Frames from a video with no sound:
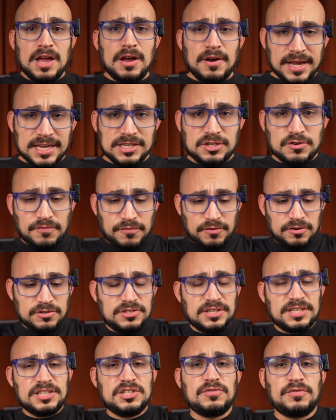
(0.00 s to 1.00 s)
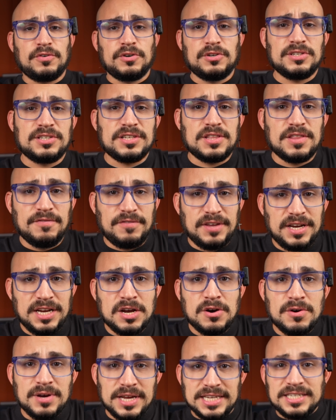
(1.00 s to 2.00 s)
Okay, so first things first, the
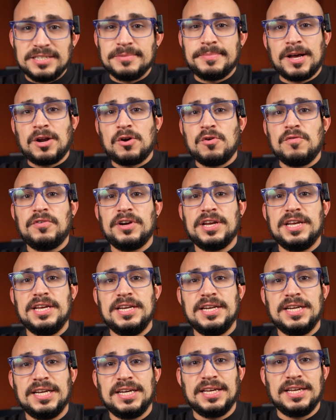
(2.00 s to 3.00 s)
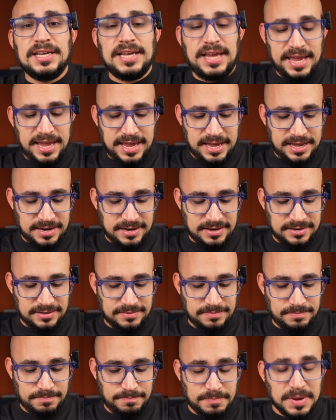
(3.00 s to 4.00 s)
video is about overheating and
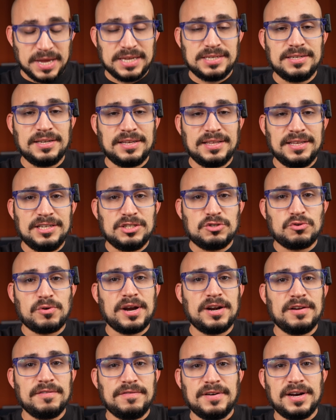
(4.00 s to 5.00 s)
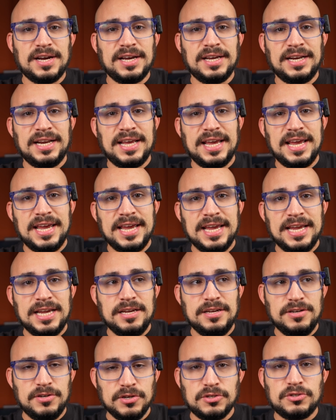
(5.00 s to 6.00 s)
basically trying to find a
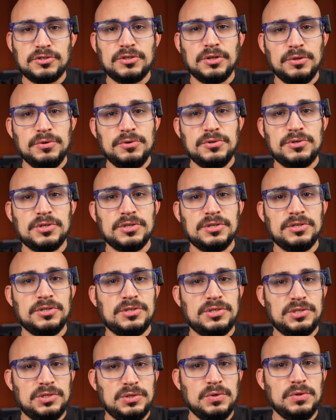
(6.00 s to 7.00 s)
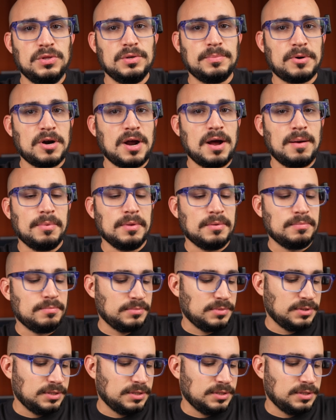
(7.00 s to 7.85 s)
good solution to the problem.